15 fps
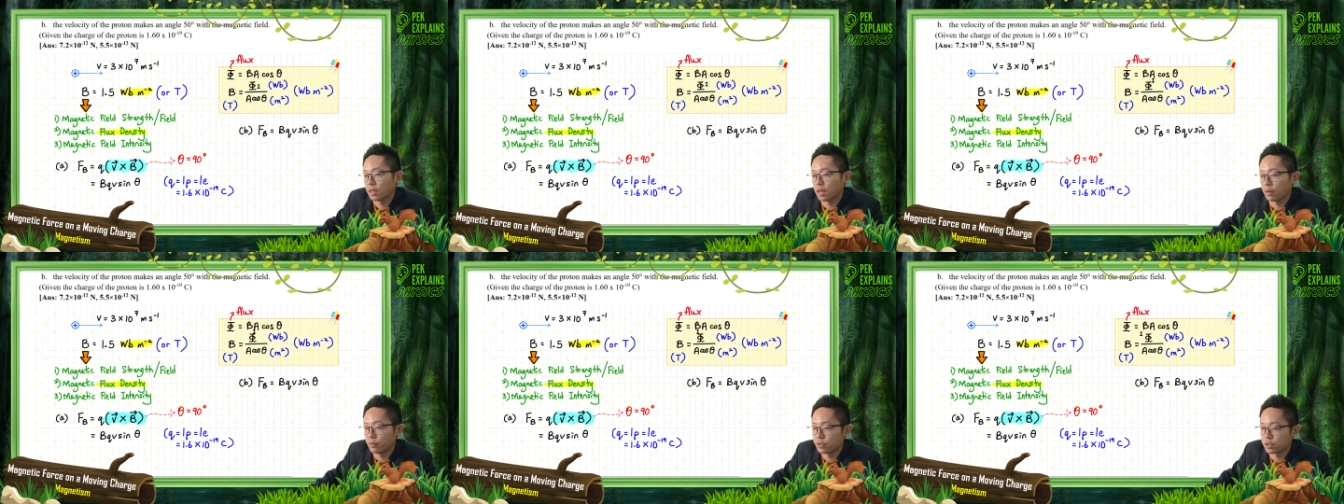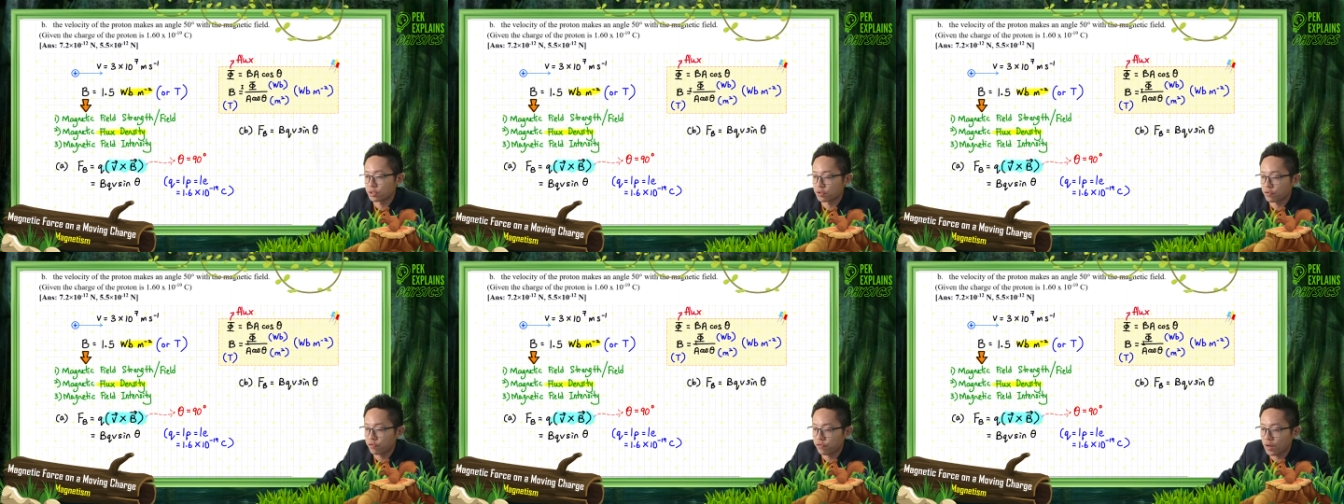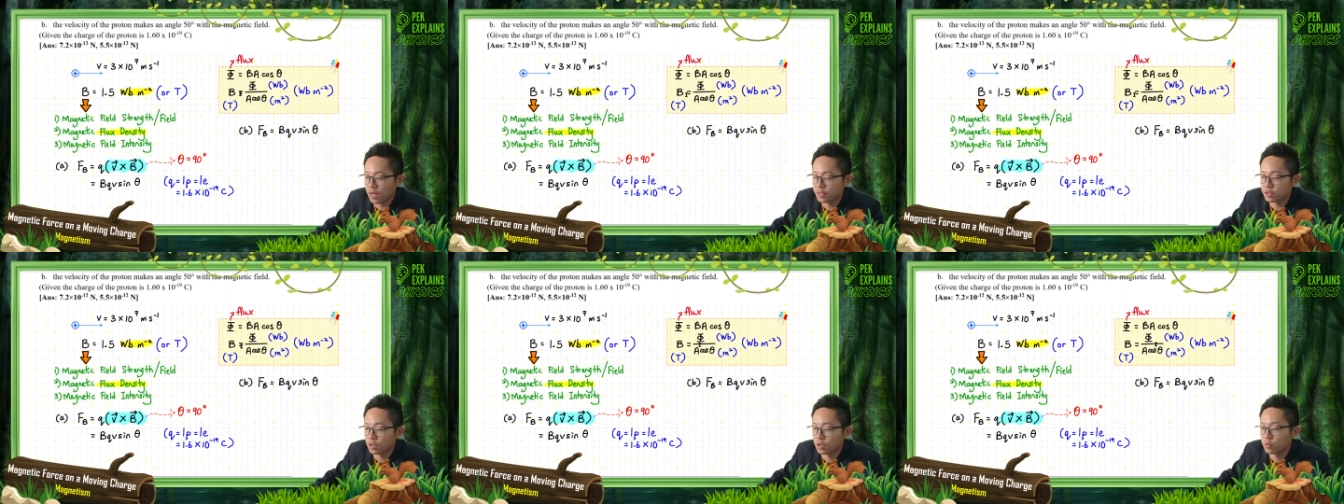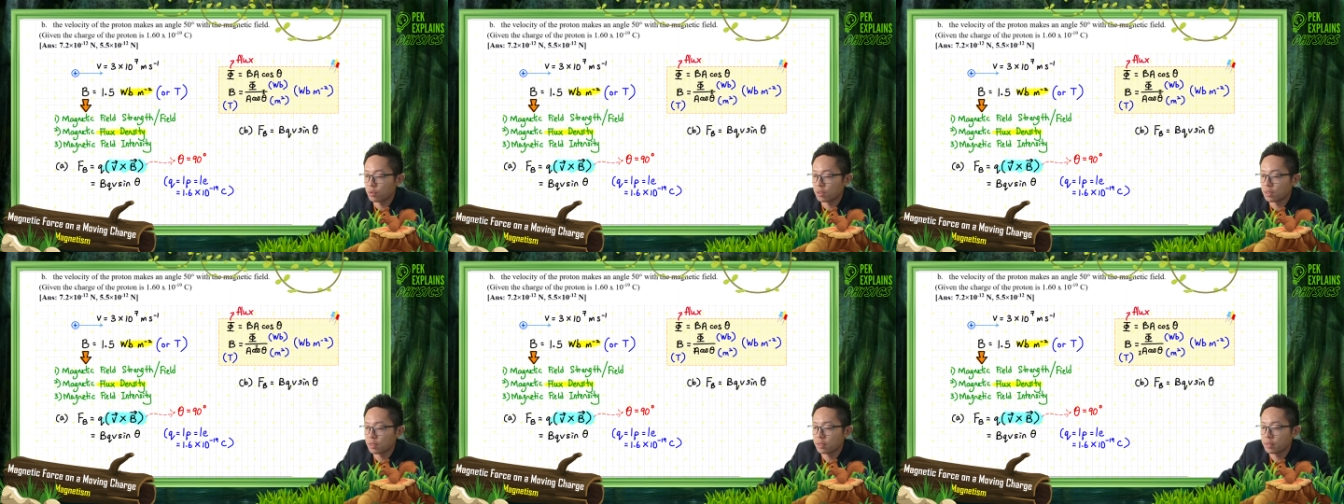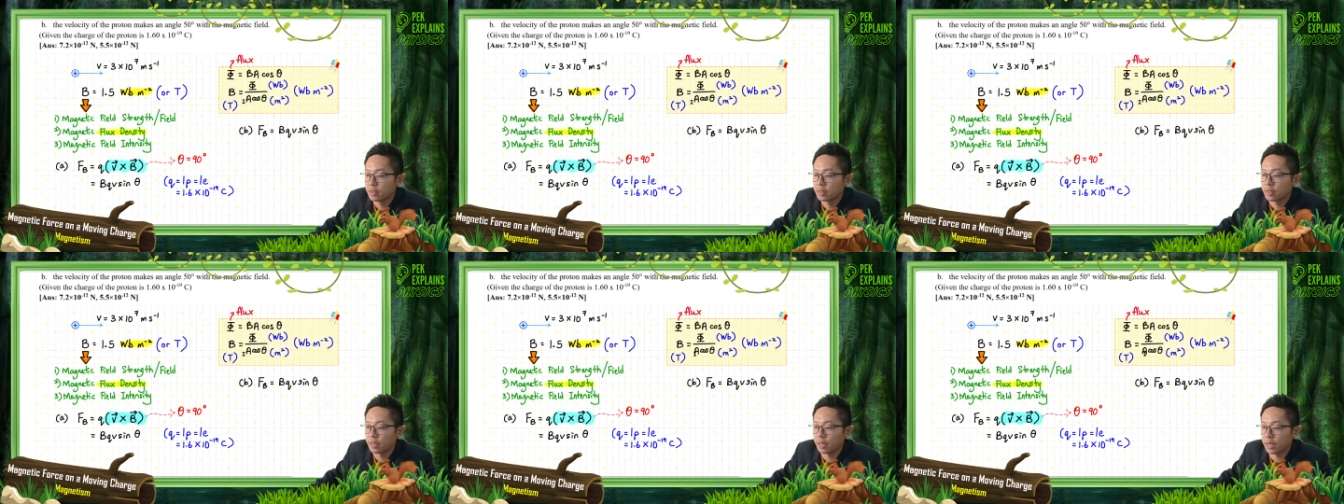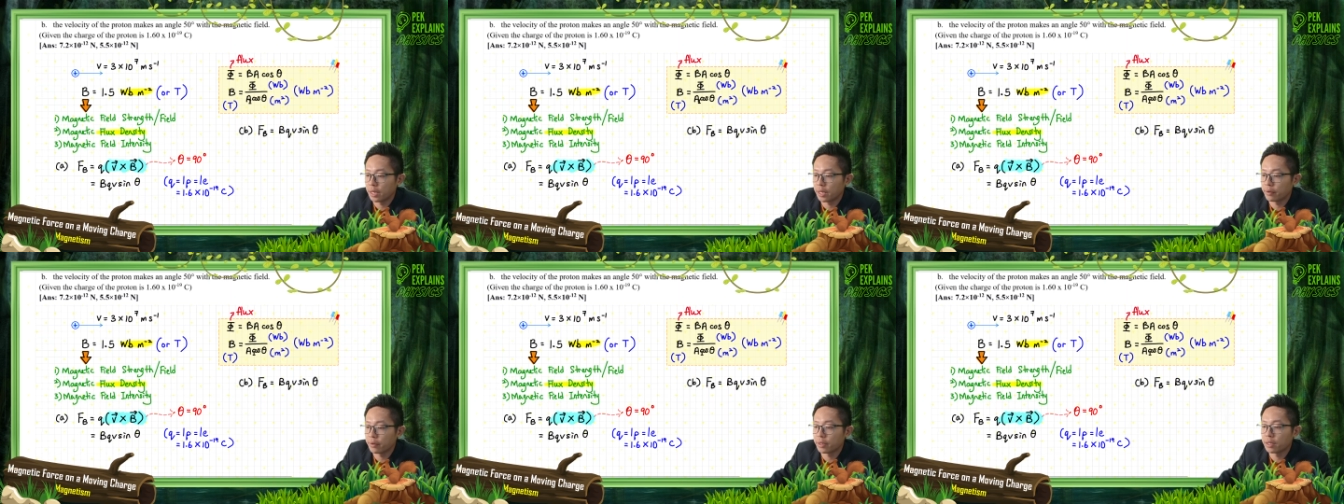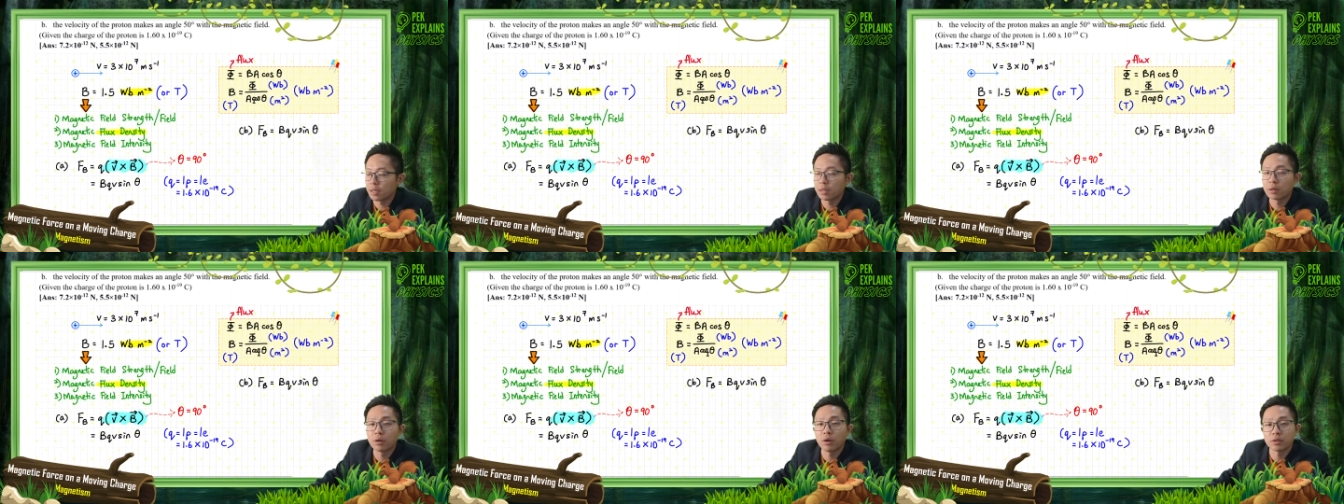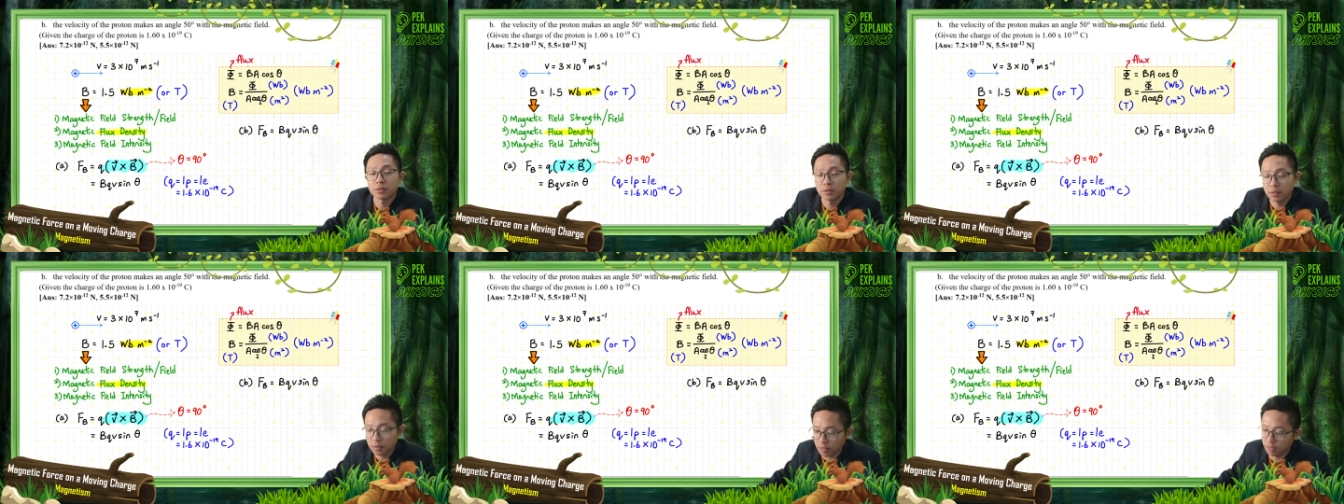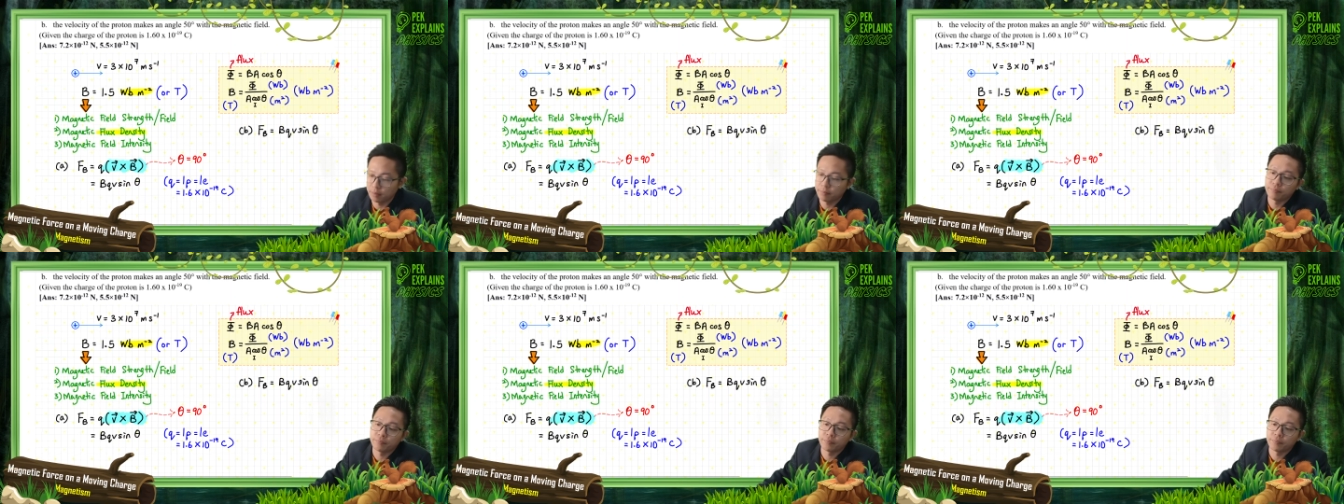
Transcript: which is flux over area cos theta.